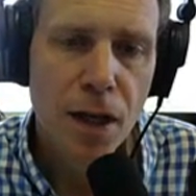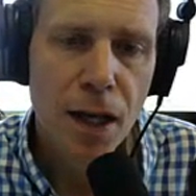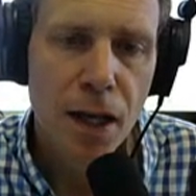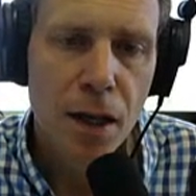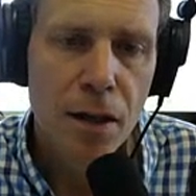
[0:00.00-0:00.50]

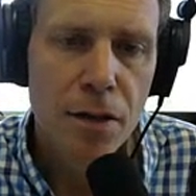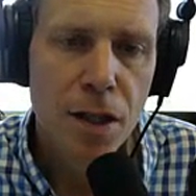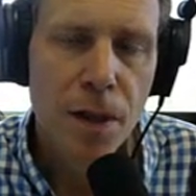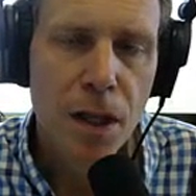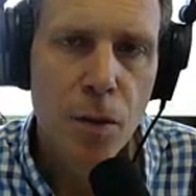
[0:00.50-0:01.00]
And
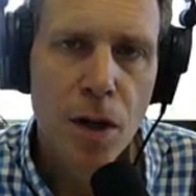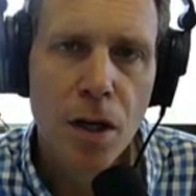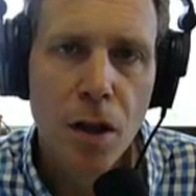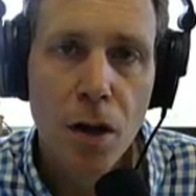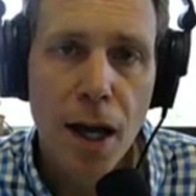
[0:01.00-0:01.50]
typically we're going
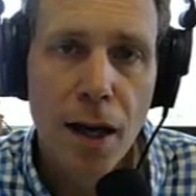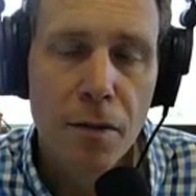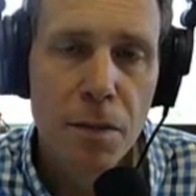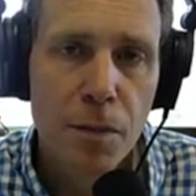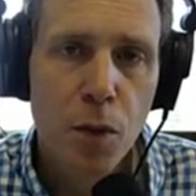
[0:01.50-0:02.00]
to look
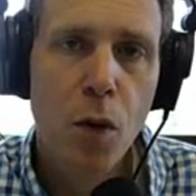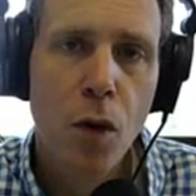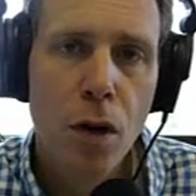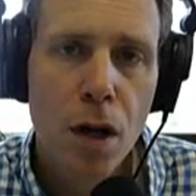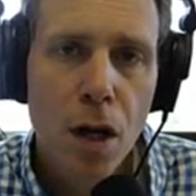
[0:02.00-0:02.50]
at
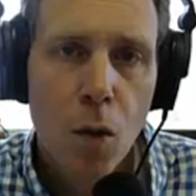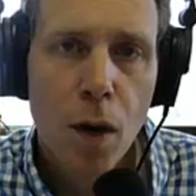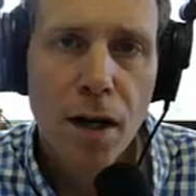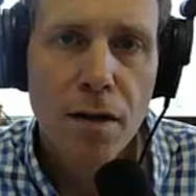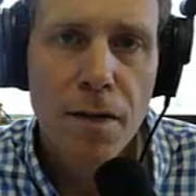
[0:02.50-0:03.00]
people
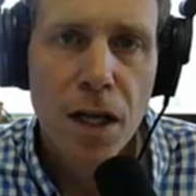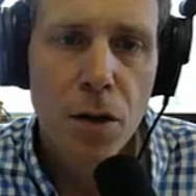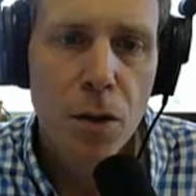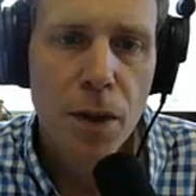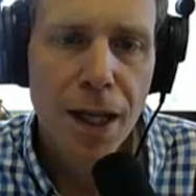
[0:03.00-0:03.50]
wanting to
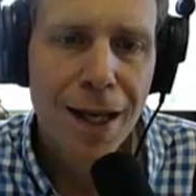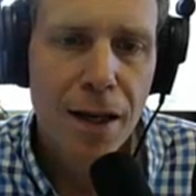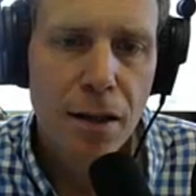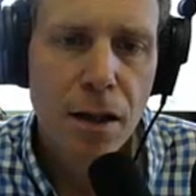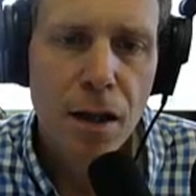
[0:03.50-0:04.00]
video
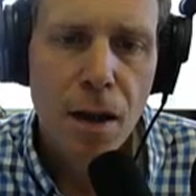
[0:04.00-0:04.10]
in,